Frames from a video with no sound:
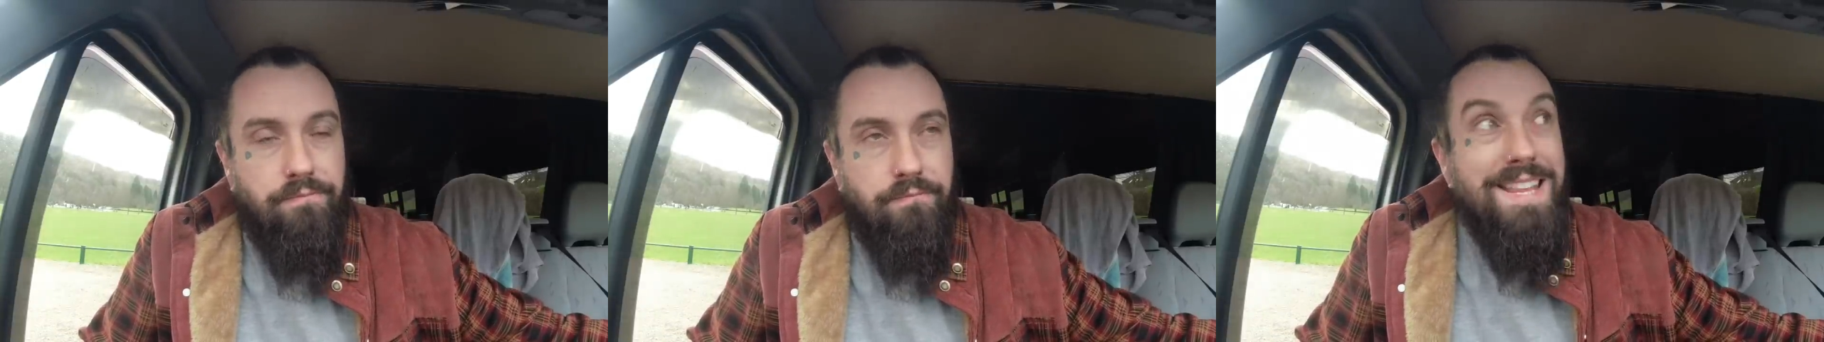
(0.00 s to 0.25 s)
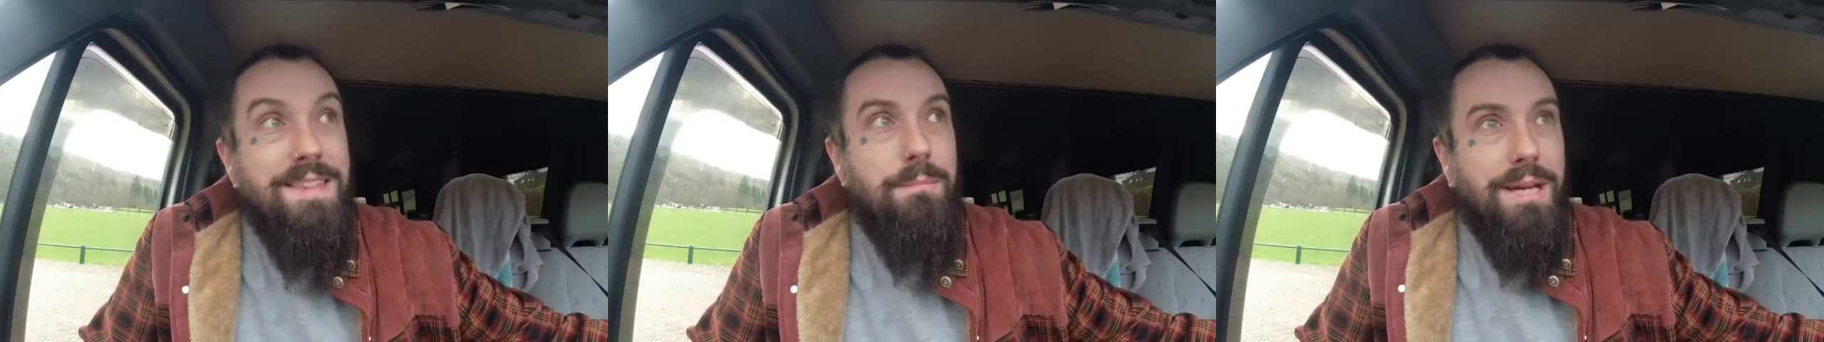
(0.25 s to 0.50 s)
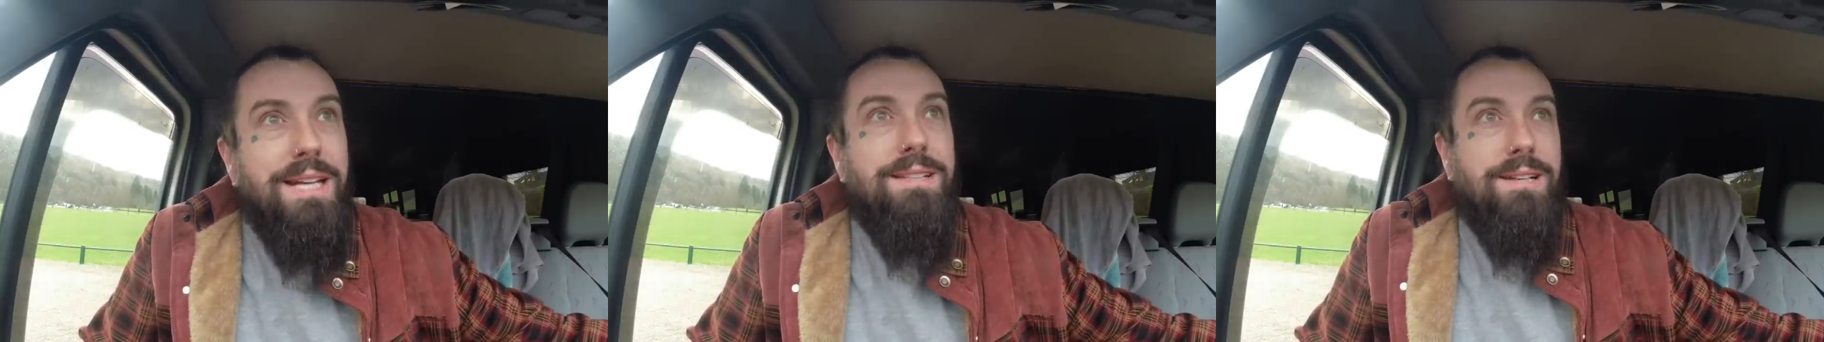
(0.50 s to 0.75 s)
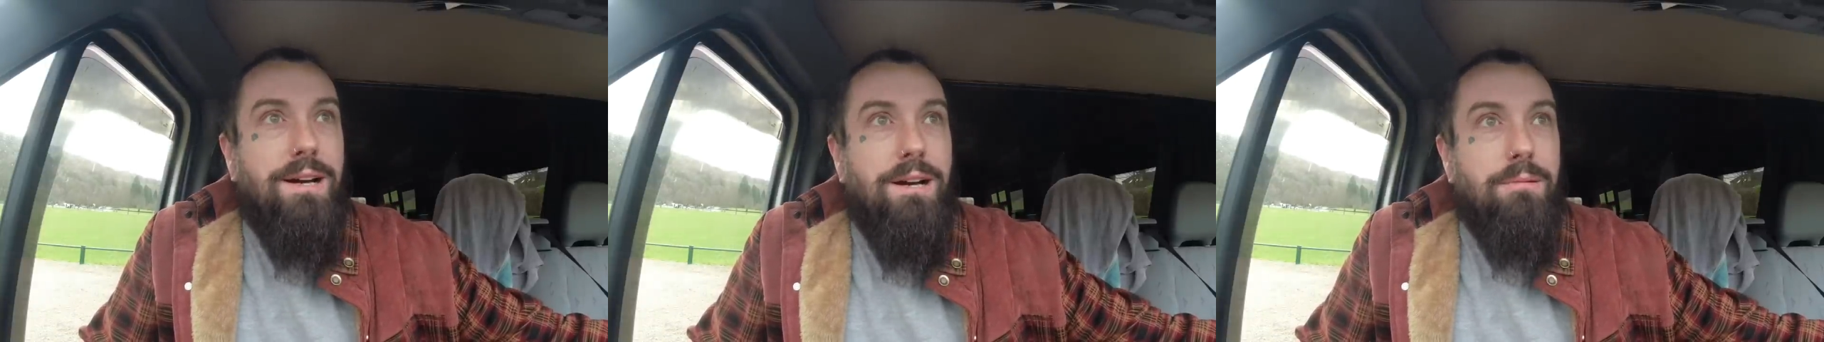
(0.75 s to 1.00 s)
In the
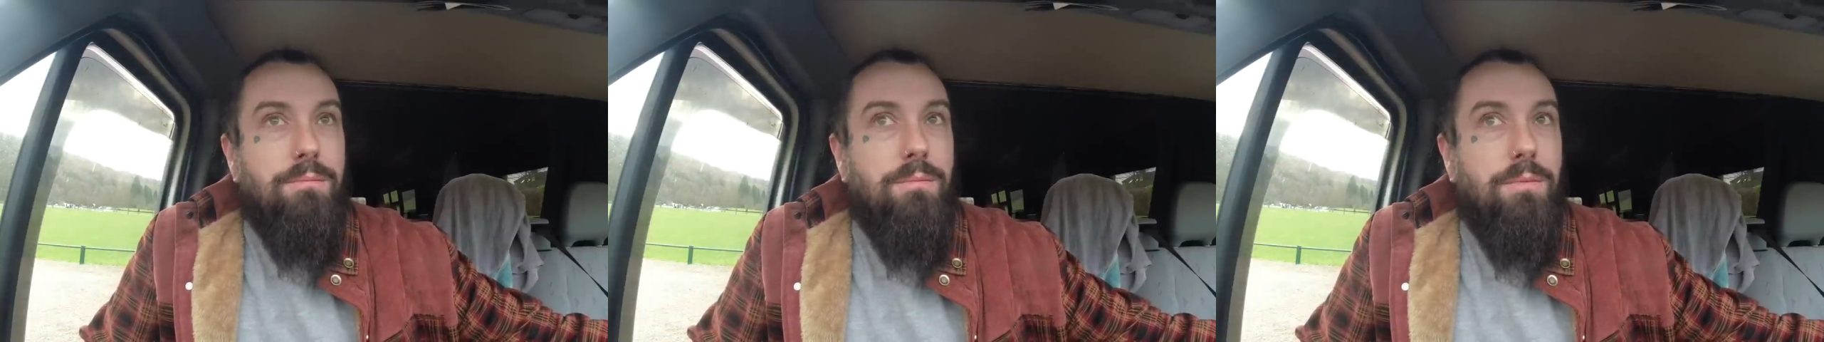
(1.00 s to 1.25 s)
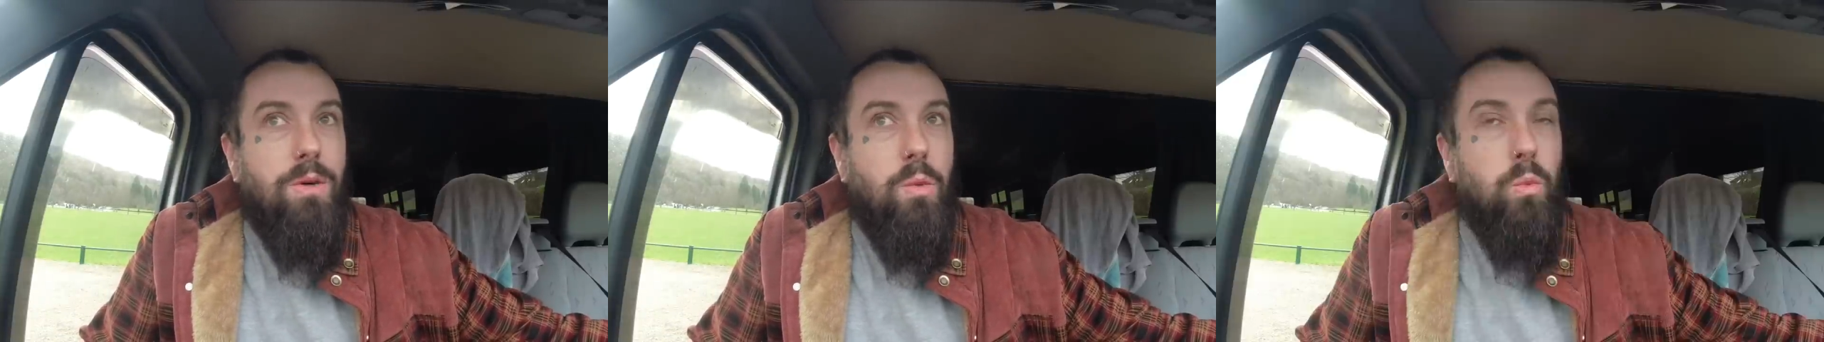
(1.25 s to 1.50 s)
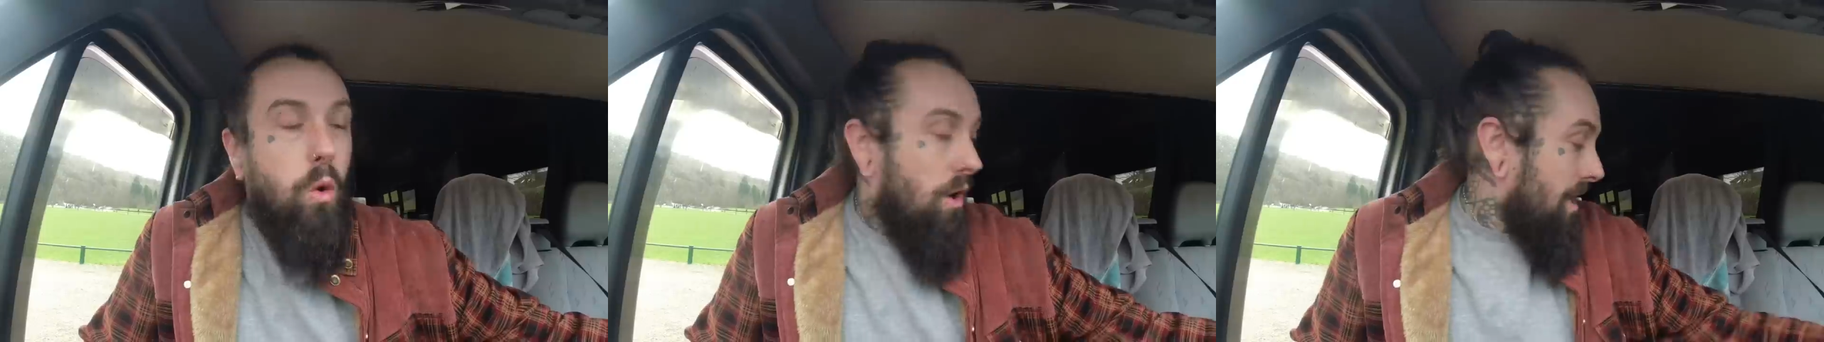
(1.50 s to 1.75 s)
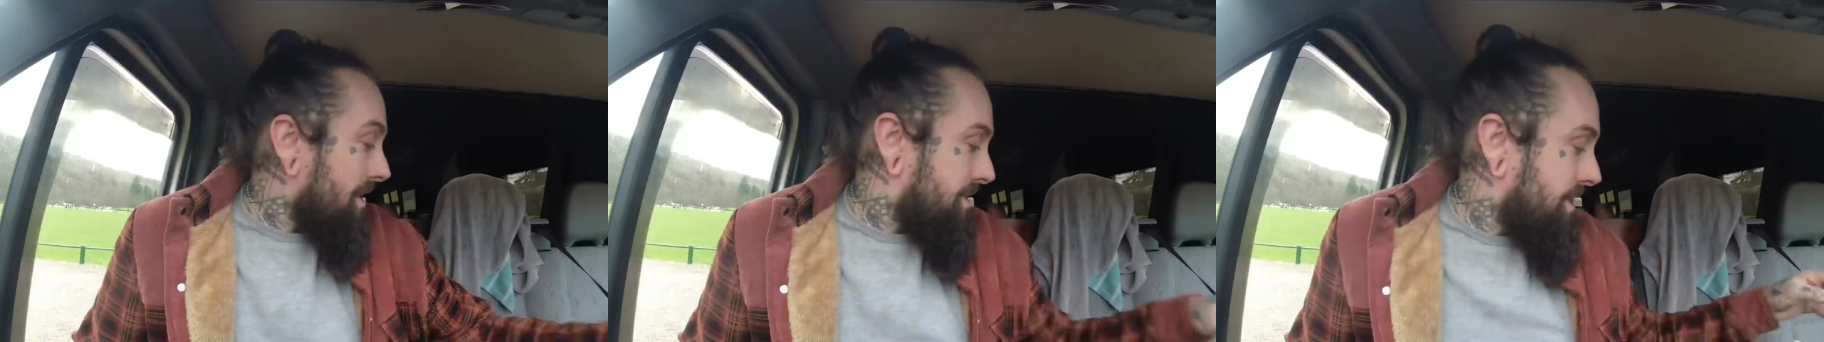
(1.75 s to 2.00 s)
meantime, what
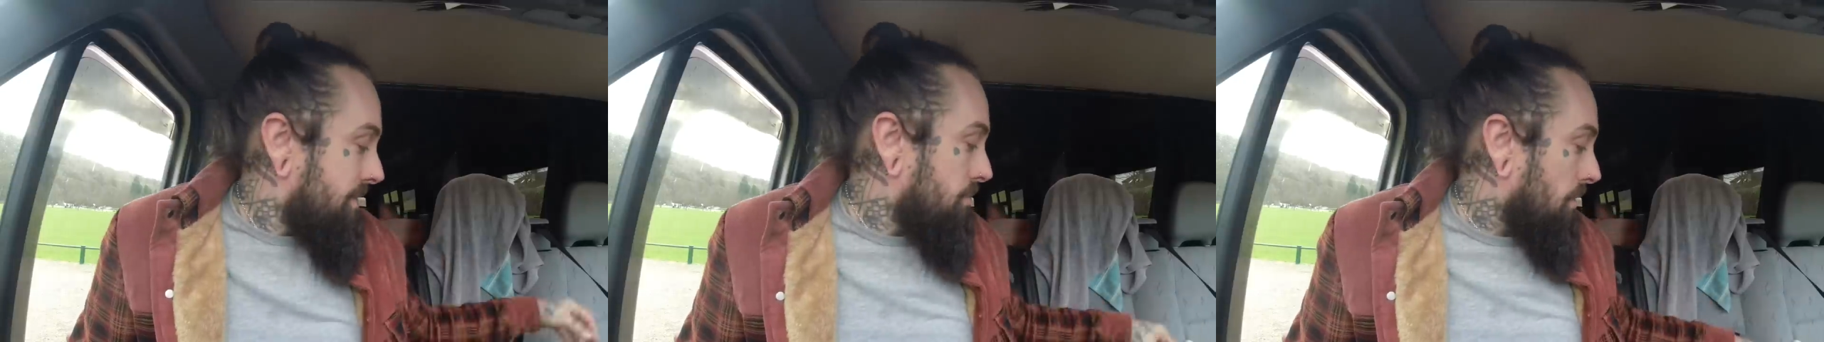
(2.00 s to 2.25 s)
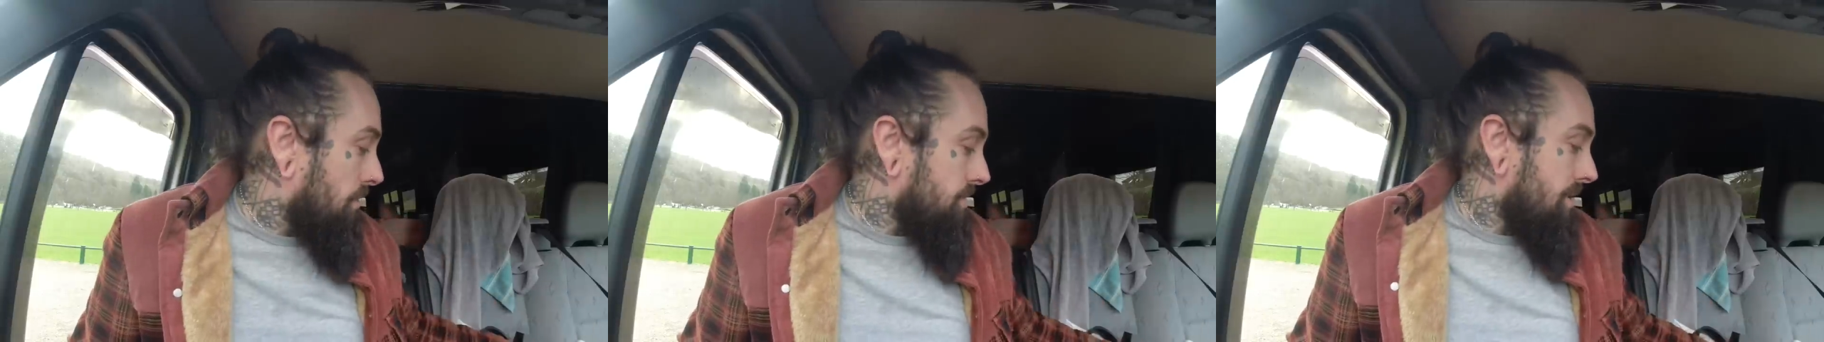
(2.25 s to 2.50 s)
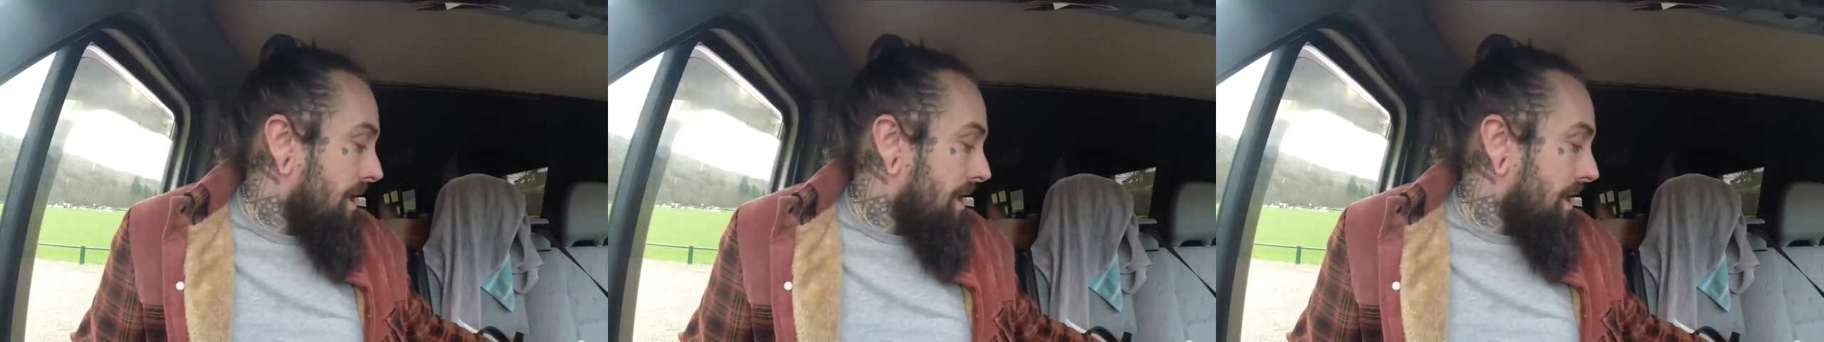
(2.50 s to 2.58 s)
I did was,